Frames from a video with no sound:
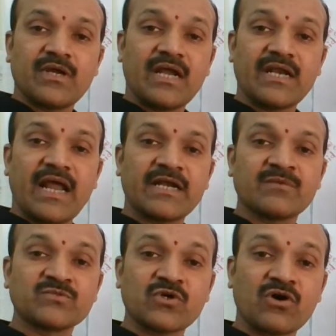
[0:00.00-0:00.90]
And
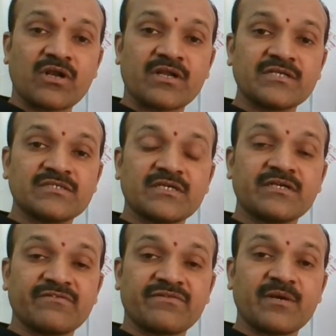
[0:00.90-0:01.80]
atoms are arranged in
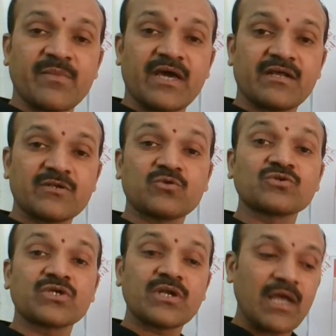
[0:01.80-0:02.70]
different manner,
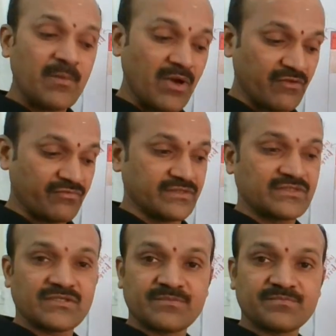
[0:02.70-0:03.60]
those are
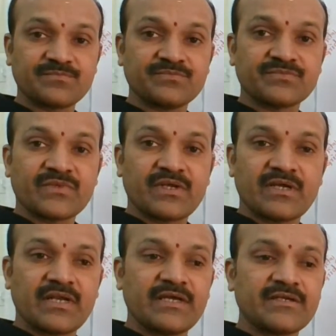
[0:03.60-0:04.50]
amorphous.
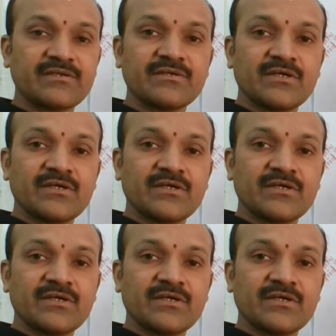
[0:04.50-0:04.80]
Clear?